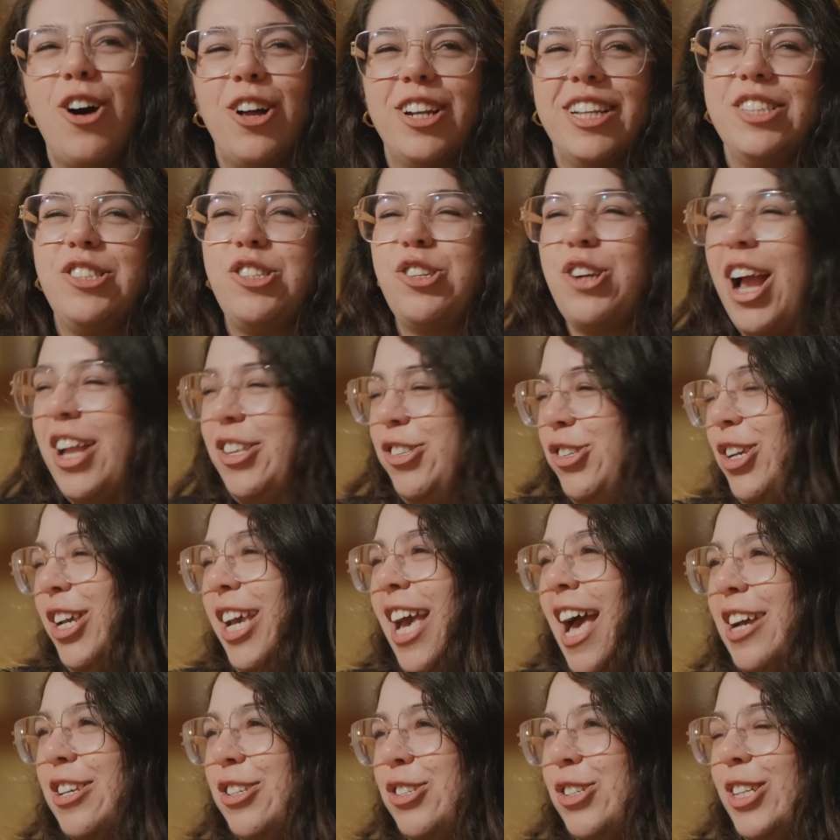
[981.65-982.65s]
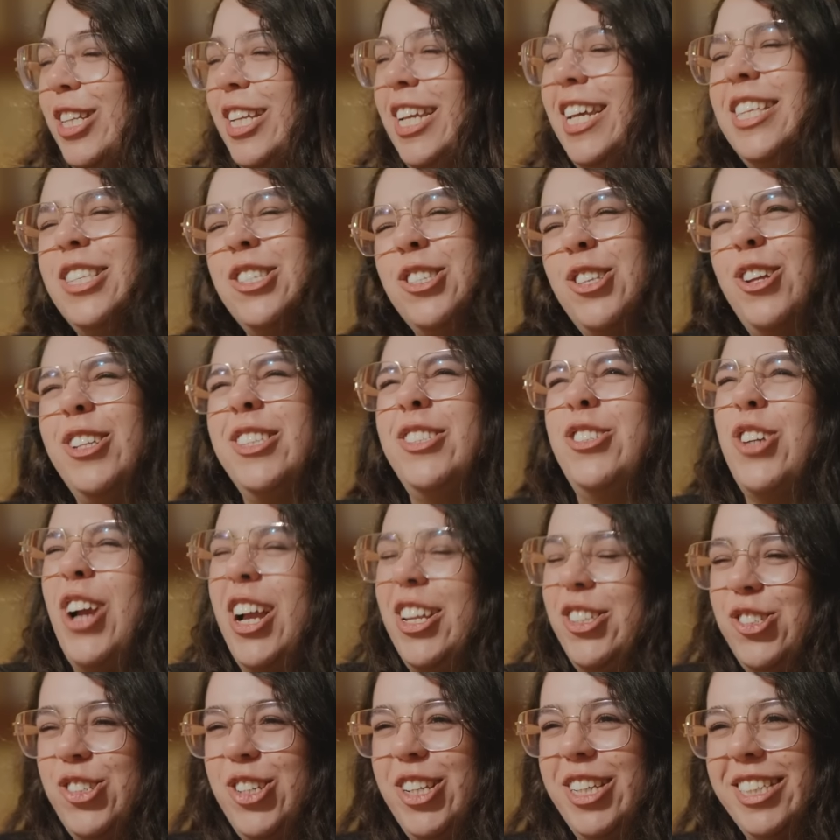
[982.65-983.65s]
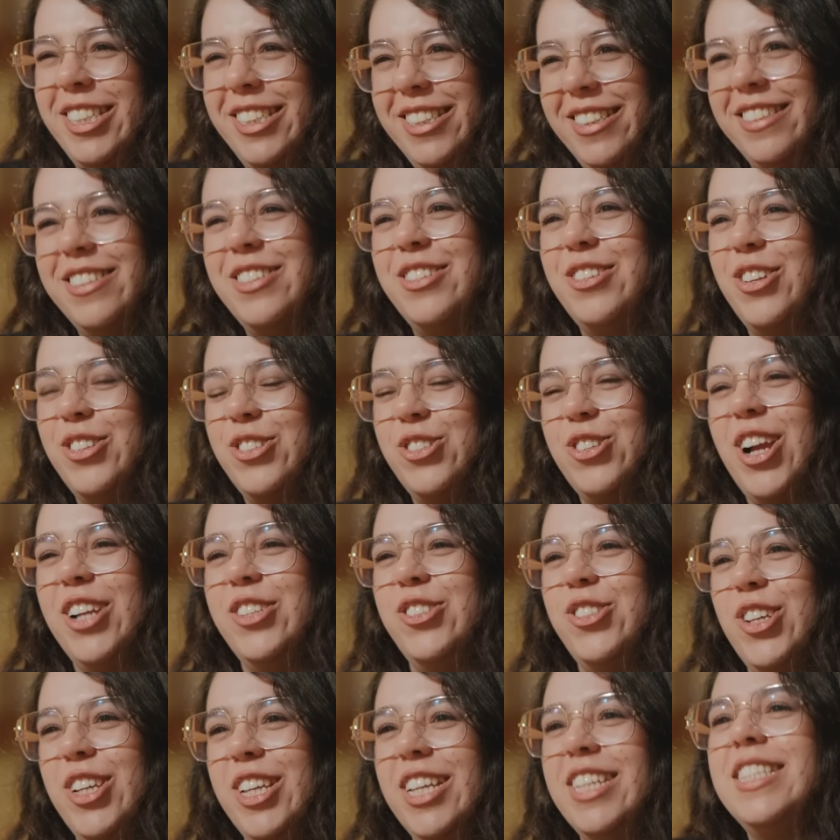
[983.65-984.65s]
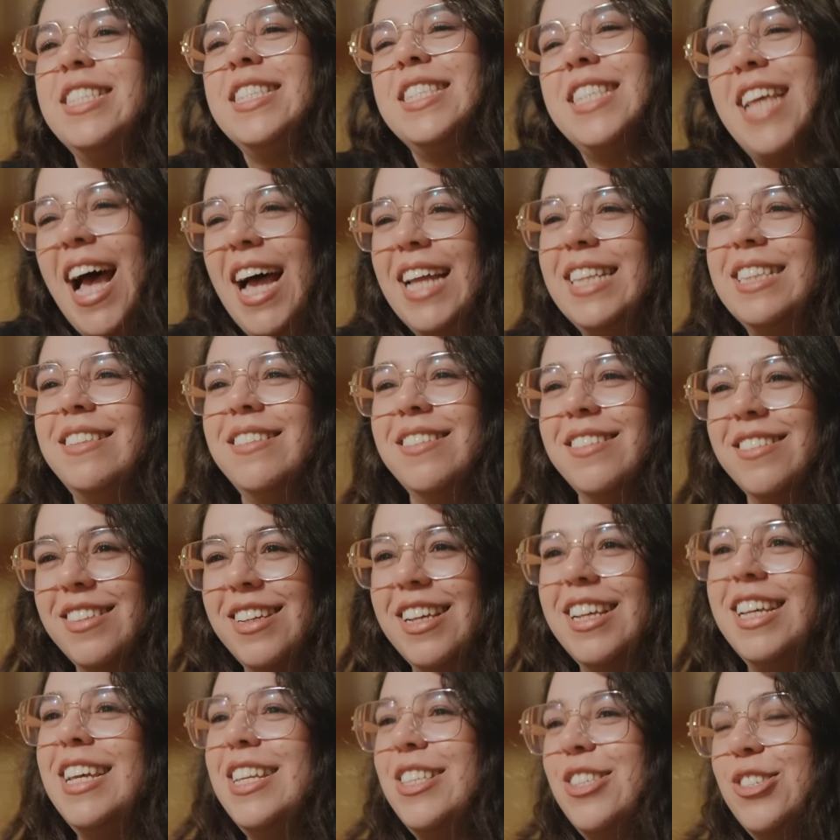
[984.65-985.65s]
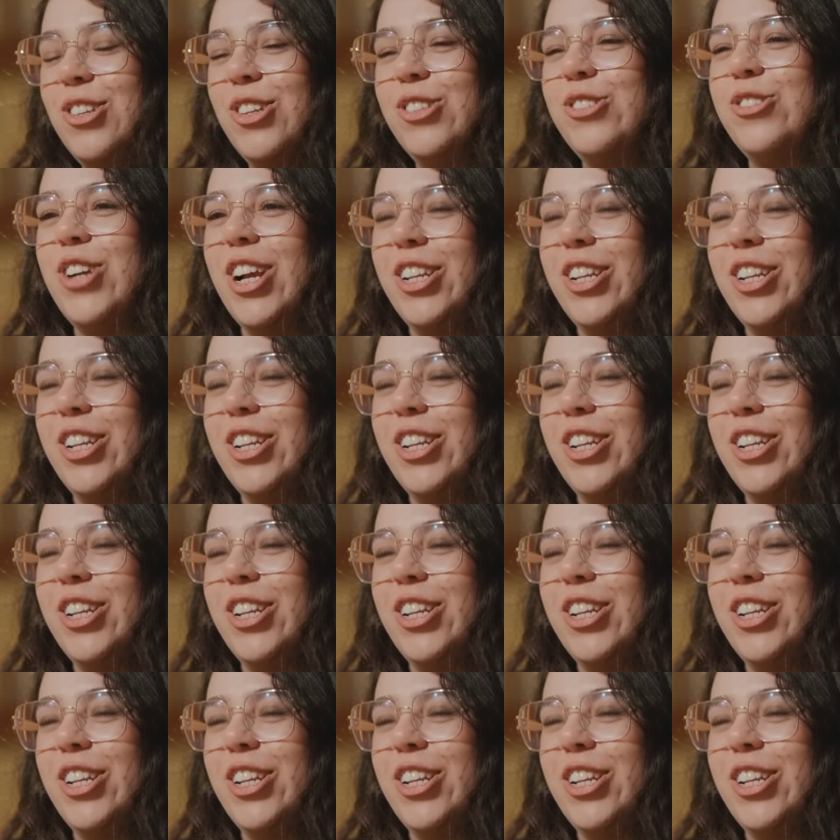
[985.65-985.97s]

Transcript: I wouldn't call it tragic, actually. It's not tragic. It's not tragic. It's sad. It's not